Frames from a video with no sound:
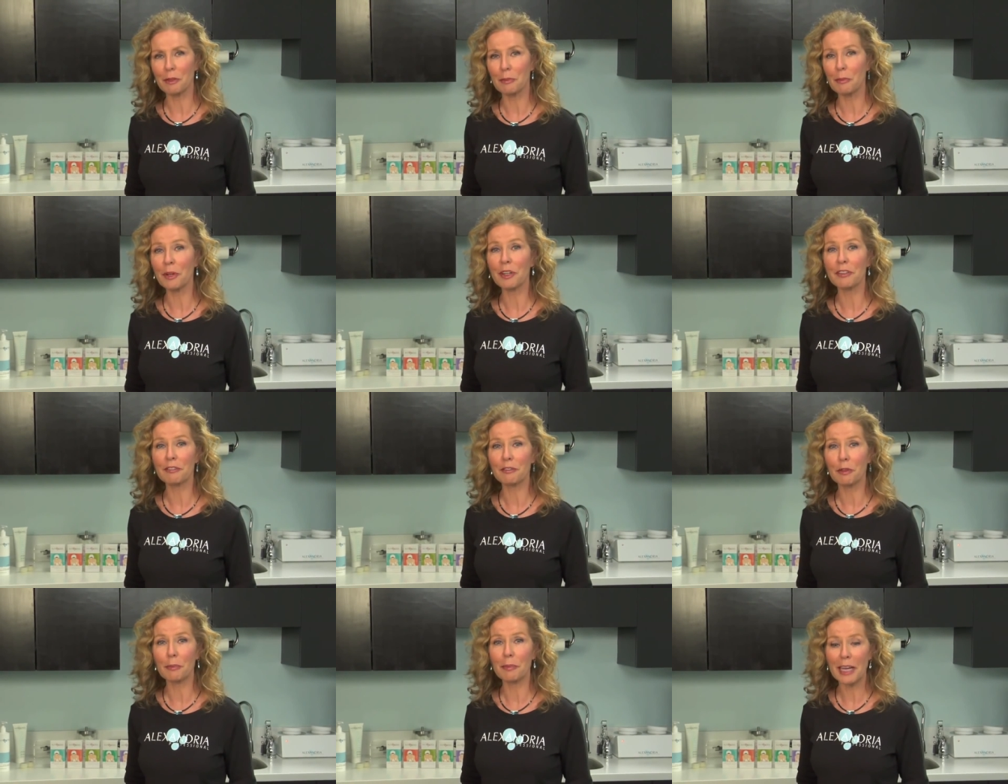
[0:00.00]
for more
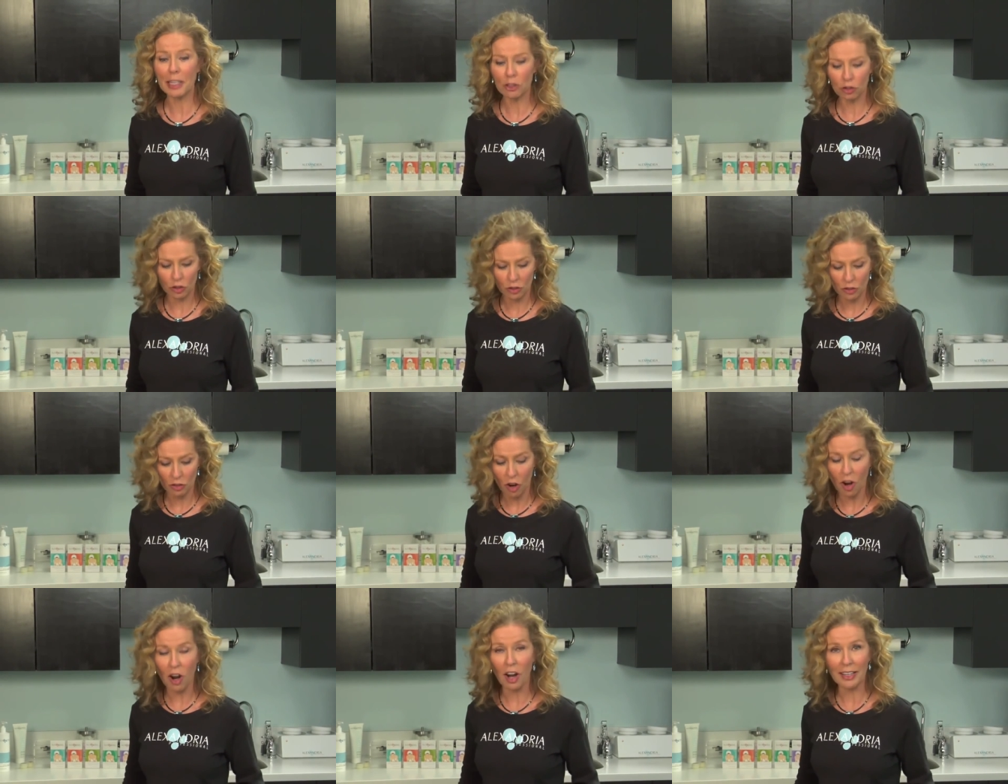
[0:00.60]

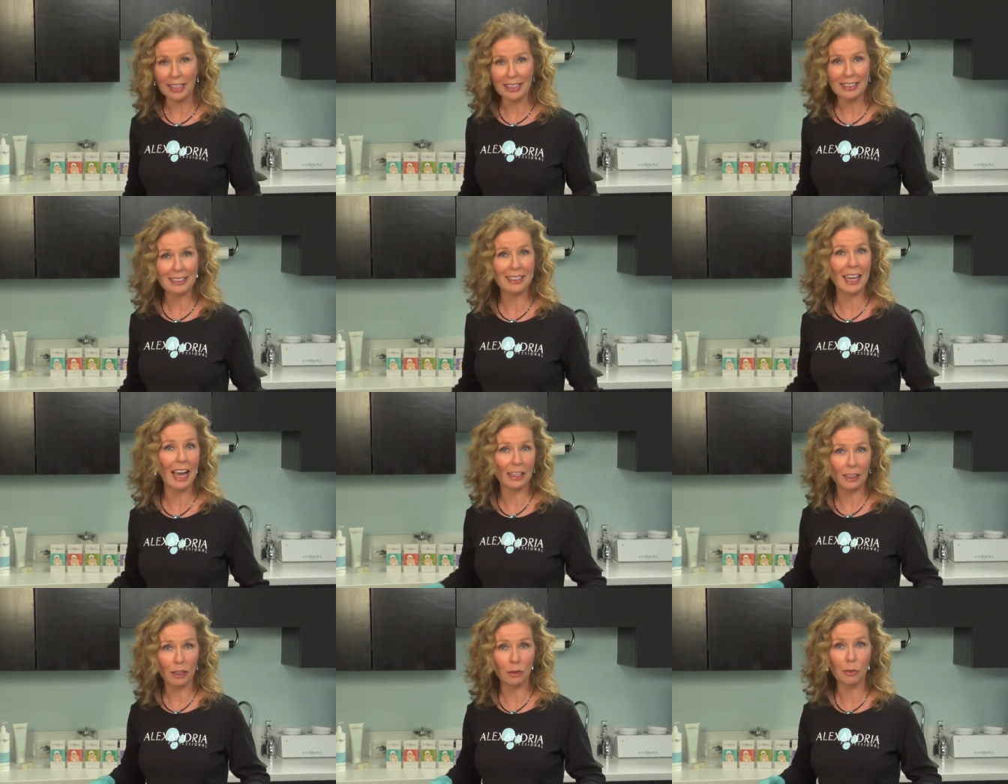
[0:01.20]
information on
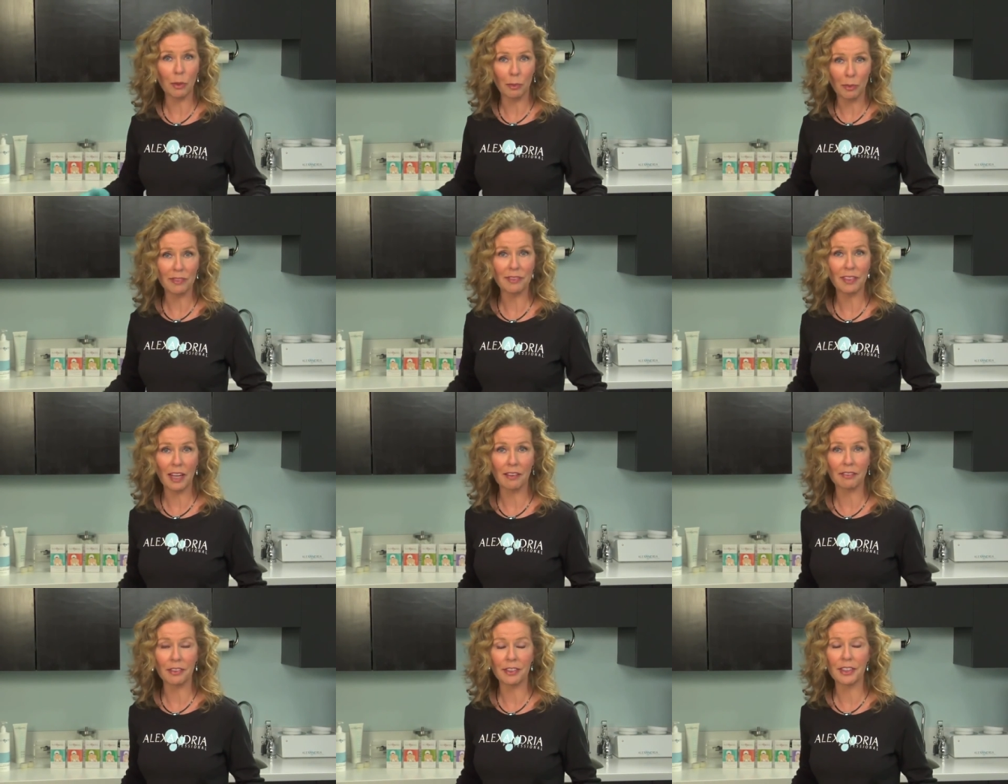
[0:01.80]
exactly what we've
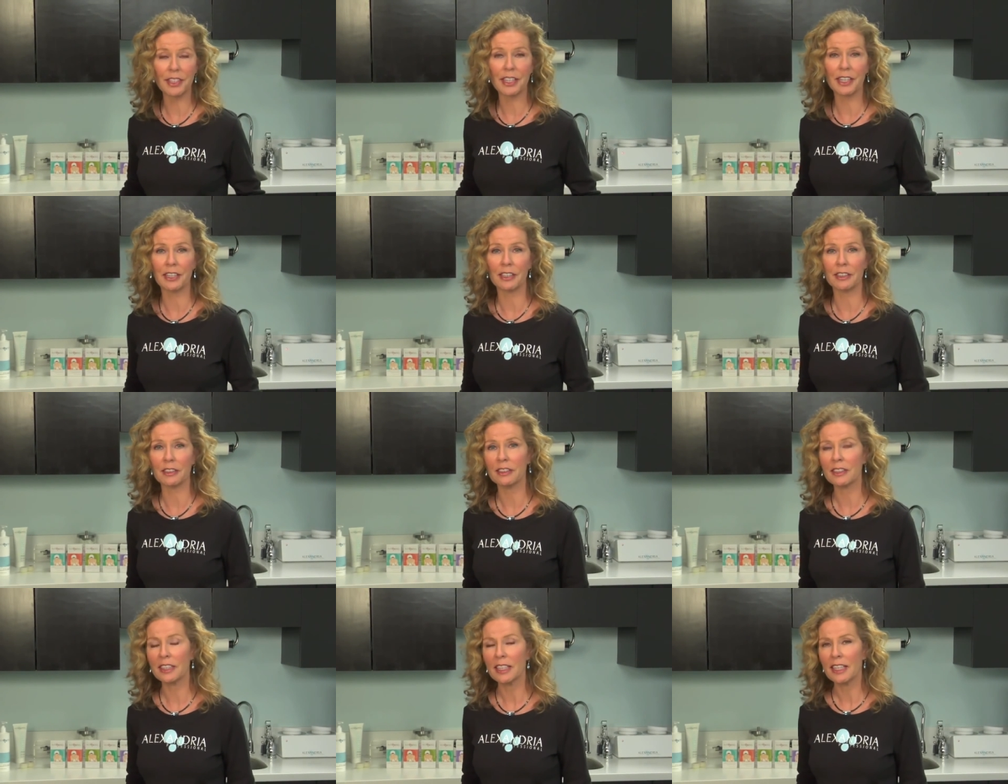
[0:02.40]
covered
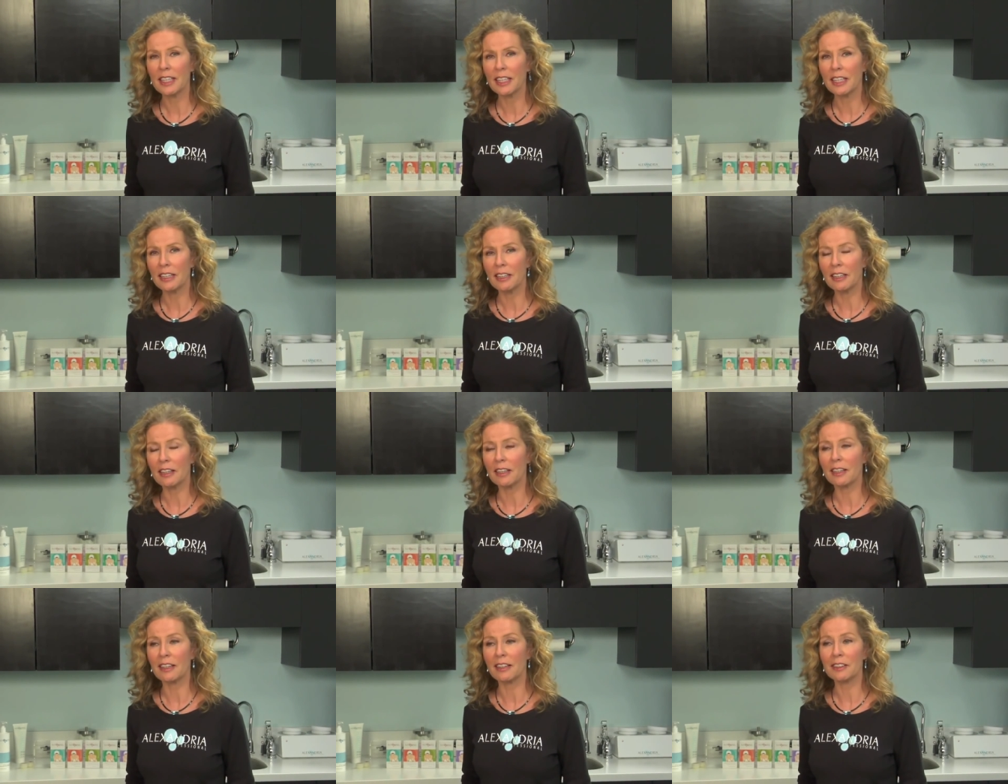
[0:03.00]
here.
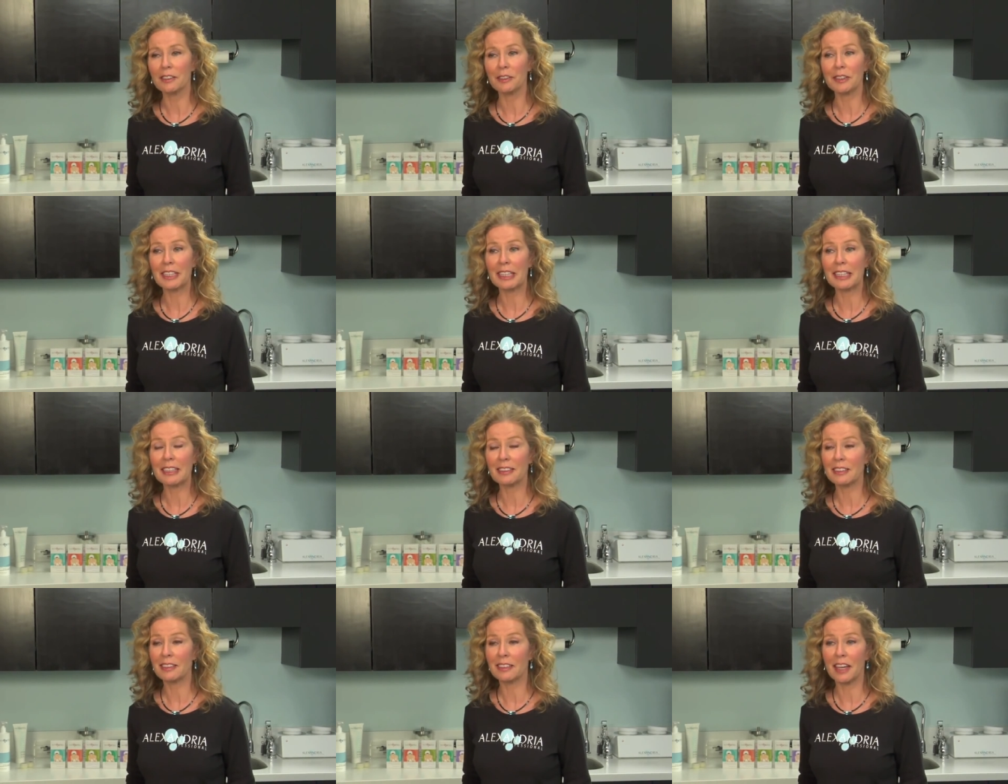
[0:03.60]
You'll
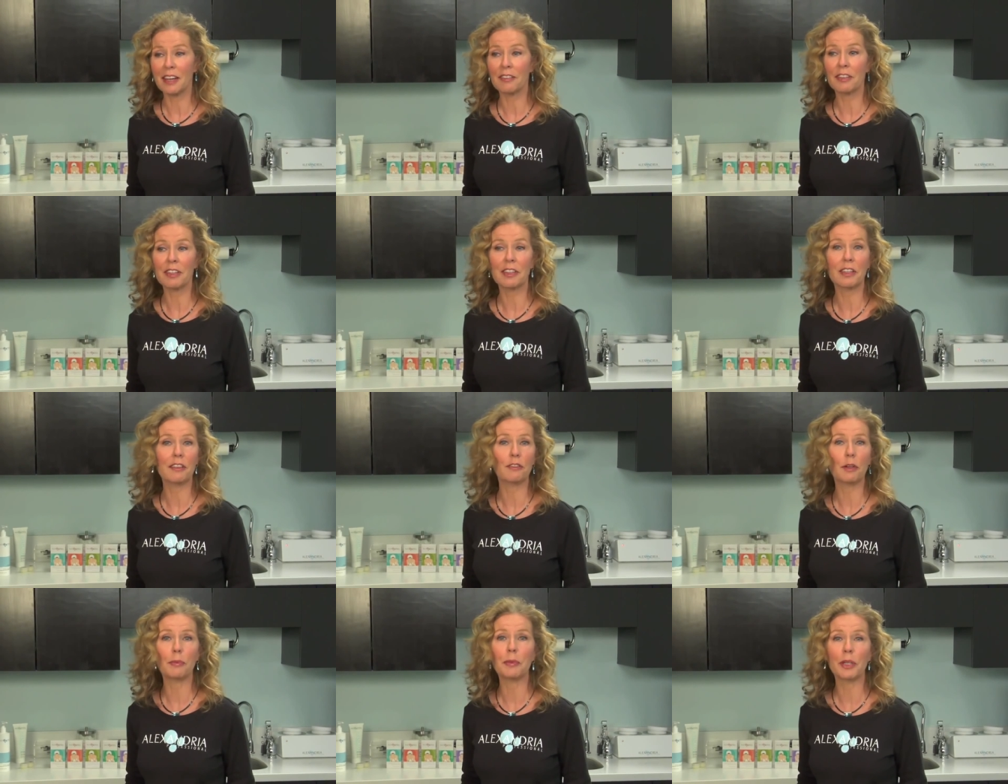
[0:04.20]
get
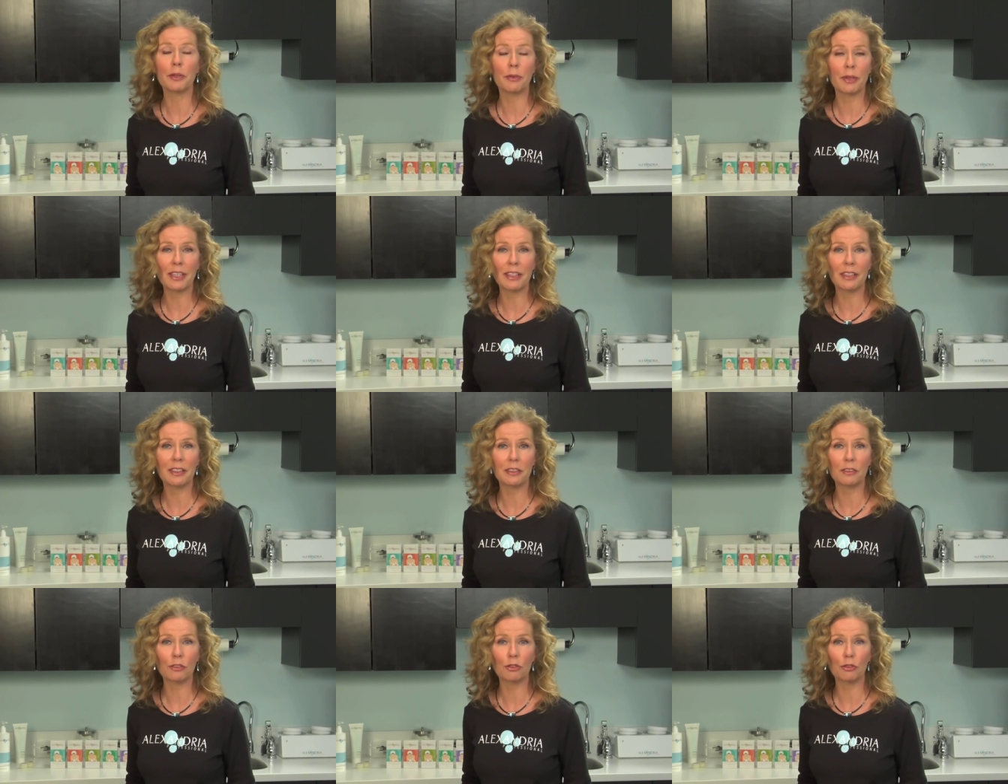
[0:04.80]
everything from
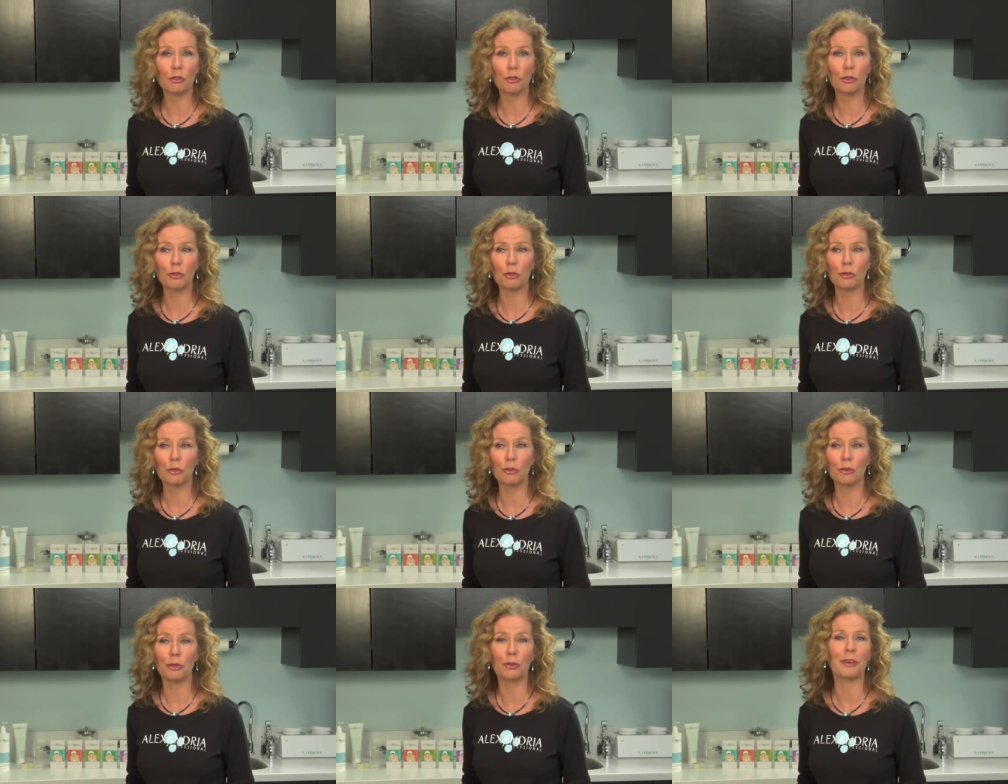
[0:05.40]
ingredients
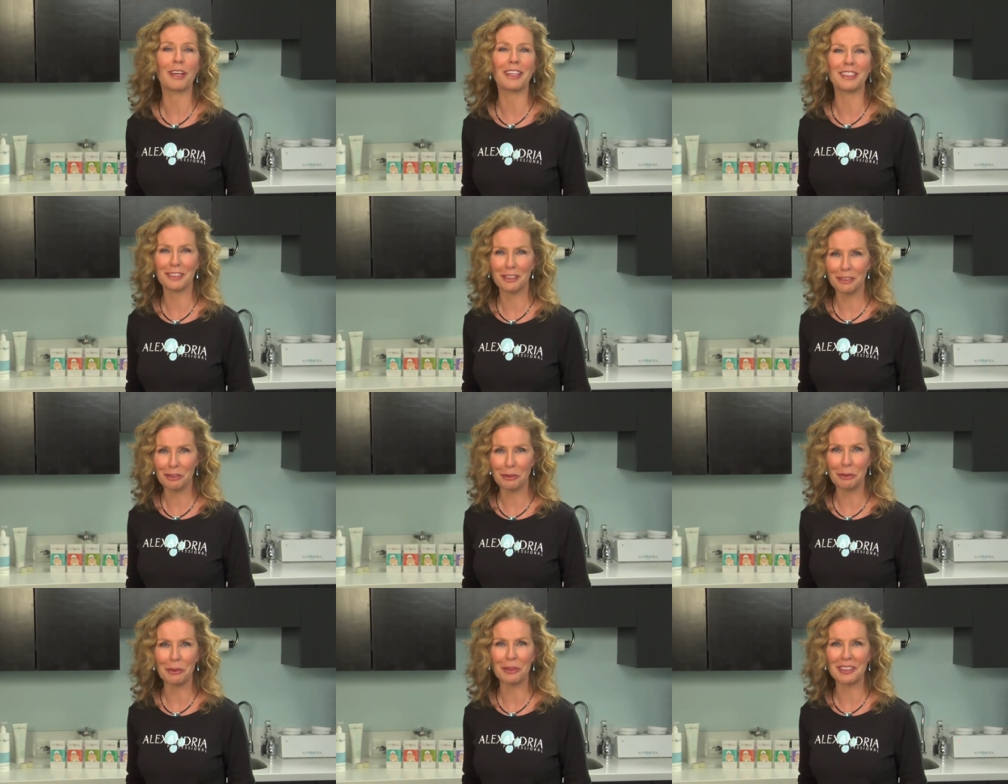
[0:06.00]
to great
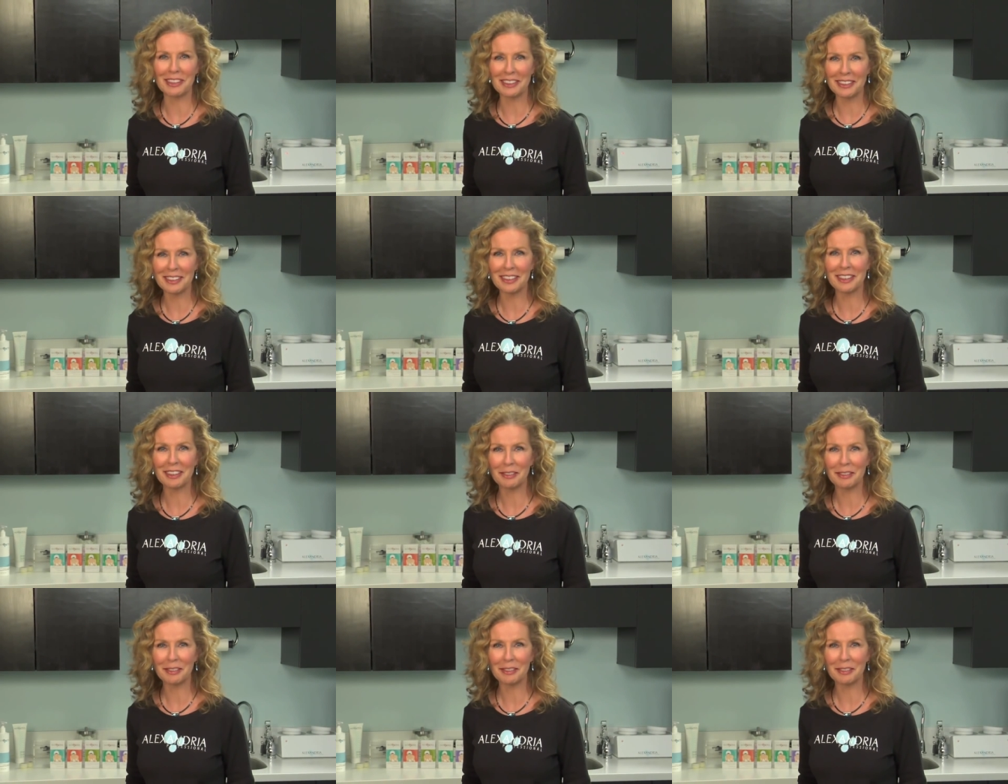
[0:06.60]
stories.